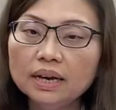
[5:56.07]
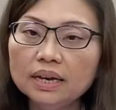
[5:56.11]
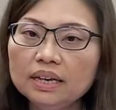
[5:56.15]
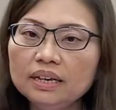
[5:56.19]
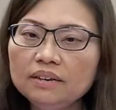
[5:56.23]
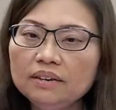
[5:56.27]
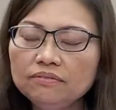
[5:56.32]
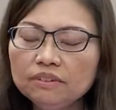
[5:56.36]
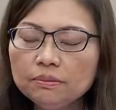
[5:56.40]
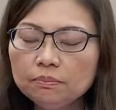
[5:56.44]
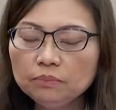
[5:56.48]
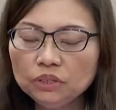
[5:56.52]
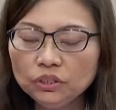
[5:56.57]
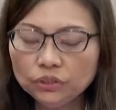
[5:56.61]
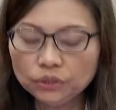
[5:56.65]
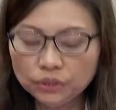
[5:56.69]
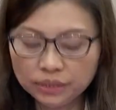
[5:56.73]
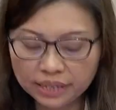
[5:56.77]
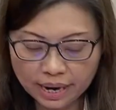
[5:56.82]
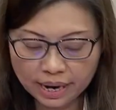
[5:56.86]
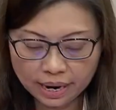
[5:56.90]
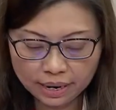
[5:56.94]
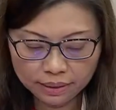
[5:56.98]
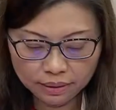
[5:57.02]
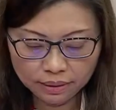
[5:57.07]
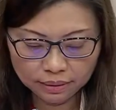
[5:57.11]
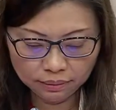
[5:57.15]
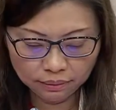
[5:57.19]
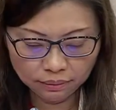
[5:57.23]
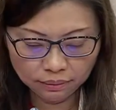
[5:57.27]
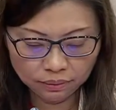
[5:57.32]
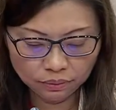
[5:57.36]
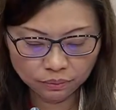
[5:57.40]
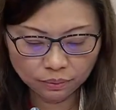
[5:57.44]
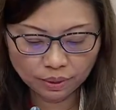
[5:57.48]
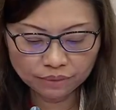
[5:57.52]
Even today,
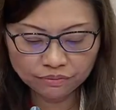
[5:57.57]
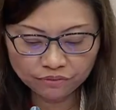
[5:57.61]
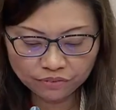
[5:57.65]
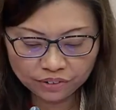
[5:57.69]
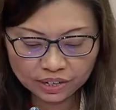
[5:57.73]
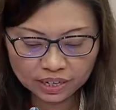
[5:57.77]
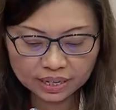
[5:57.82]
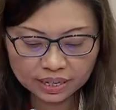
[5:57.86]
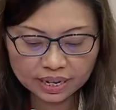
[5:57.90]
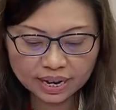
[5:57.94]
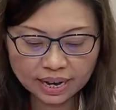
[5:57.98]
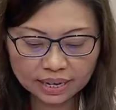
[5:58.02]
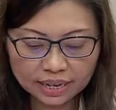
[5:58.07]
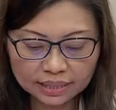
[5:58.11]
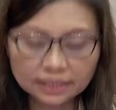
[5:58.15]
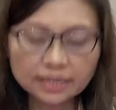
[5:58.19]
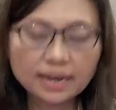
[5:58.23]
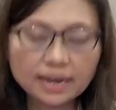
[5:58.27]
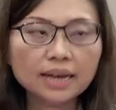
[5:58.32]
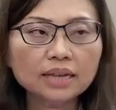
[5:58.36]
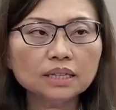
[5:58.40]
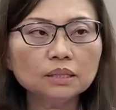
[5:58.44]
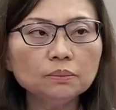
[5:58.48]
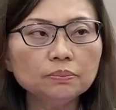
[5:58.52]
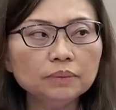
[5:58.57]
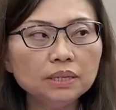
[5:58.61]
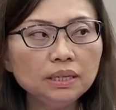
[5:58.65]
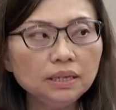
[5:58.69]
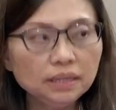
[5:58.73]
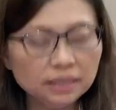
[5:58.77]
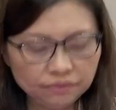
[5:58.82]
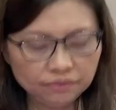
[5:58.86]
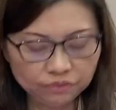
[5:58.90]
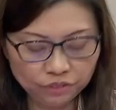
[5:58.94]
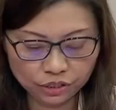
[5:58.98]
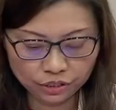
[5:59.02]
when VDS has been
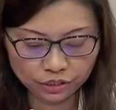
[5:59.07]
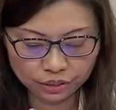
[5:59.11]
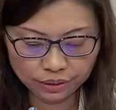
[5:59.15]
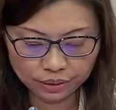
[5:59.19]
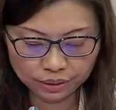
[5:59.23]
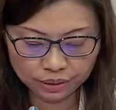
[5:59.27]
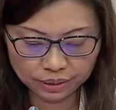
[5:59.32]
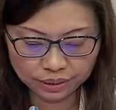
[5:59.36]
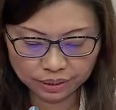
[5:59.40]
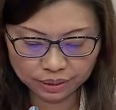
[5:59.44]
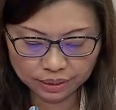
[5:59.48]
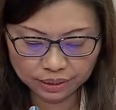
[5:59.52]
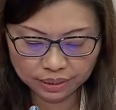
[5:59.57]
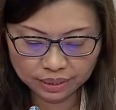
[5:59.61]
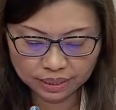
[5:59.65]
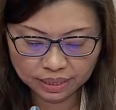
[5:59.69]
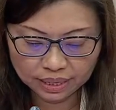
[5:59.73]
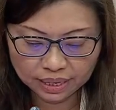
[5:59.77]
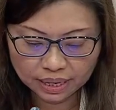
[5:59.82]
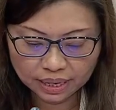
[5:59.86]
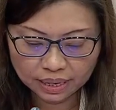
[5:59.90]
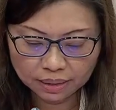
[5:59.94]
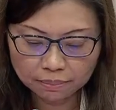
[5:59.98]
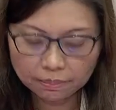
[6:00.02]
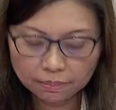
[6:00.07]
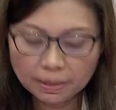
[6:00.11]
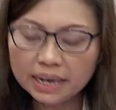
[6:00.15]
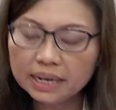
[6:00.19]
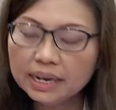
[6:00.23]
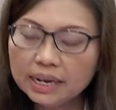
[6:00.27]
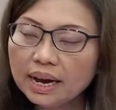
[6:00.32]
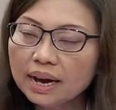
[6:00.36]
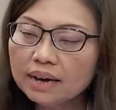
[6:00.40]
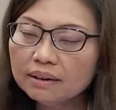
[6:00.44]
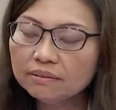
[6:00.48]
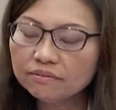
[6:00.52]
lifted,
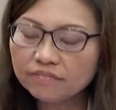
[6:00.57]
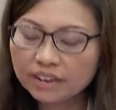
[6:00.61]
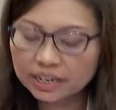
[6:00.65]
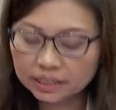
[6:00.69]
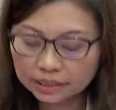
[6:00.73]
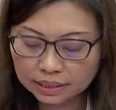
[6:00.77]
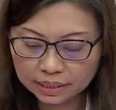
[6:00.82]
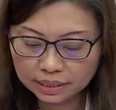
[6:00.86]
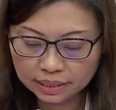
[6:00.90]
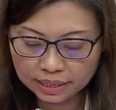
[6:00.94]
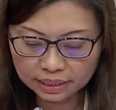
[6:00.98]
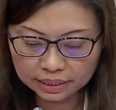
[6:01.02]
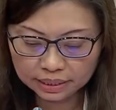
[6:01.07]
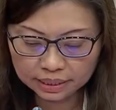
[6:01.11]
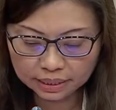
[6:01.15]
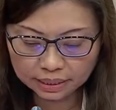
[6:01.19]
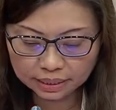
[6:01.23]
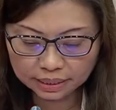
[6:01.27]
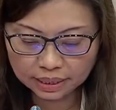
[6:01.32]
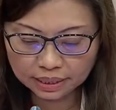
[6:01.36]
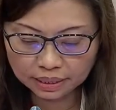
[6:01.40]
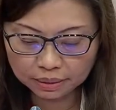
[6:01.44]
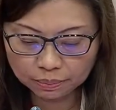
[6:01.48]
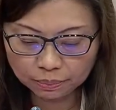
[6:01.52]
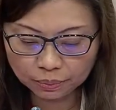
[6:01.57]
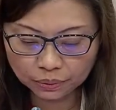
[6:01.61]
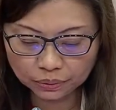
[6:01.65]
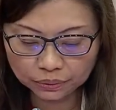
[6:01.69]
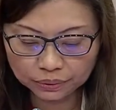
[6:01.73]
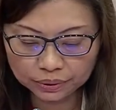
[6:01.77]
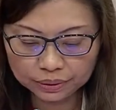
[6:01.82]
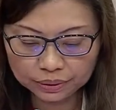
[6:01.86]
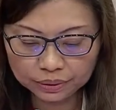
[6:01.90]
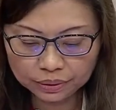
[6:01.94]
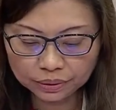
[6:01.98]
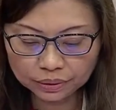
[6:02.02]
many unvaccinated
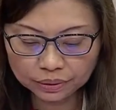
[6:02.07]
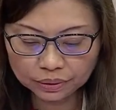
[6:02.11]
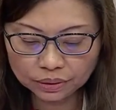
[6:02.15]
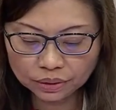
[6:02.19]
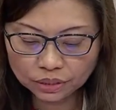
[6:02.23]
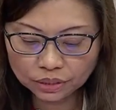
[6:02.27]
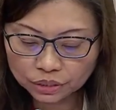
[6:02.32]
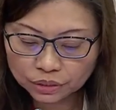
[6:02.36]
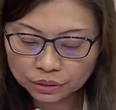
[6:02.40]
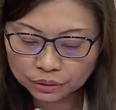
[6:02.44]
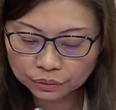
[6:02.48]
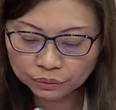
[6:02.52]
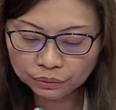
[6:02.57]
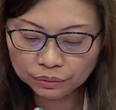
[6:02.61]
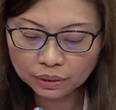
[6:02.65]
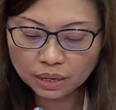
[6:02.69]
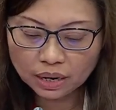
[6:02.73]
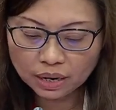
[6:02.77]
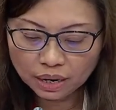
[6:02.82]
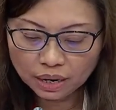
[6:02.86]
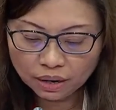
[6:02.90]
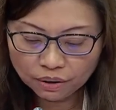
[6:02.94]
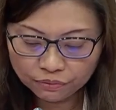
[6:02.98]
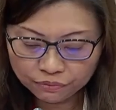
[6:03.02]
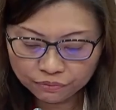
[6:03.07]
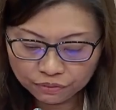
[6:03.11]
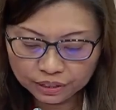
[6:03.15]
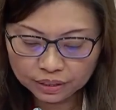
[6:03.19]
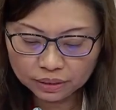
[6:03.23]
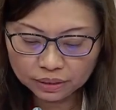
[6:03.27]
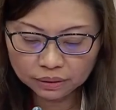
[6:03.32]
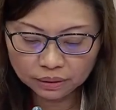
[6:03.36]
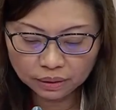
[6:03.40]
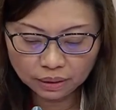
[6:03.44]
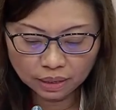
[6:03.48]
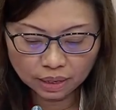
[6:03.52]
Singaporeans still
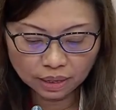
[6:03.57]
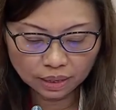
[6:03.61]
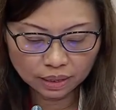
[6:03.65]
feel